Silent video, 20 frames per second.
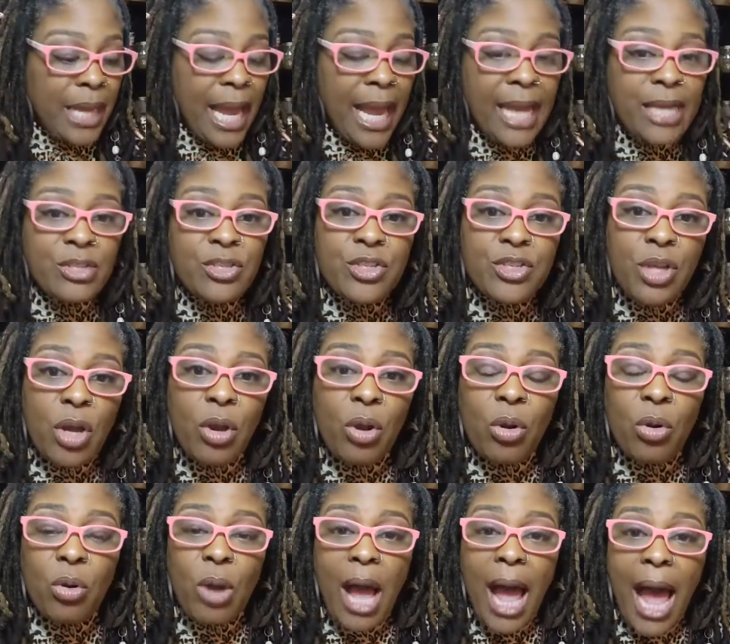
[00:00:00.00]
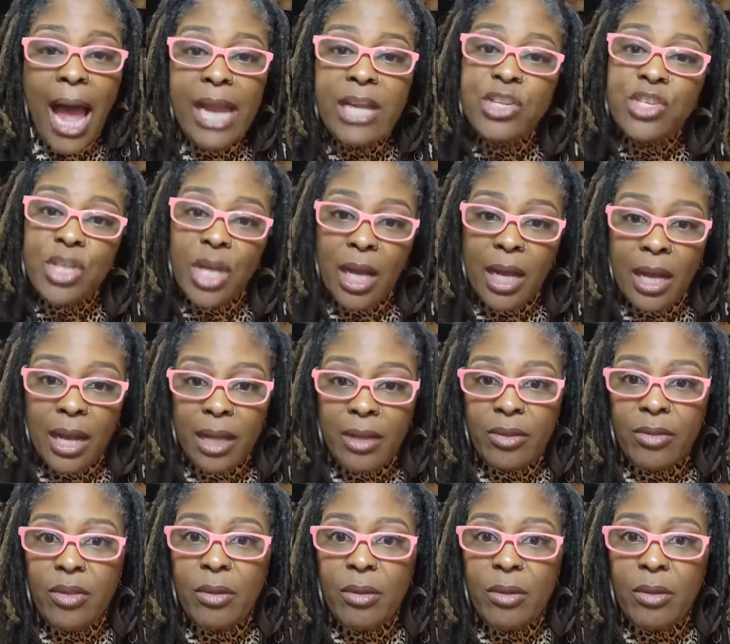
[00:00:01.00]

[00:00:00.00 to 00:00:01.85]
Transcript: and so high john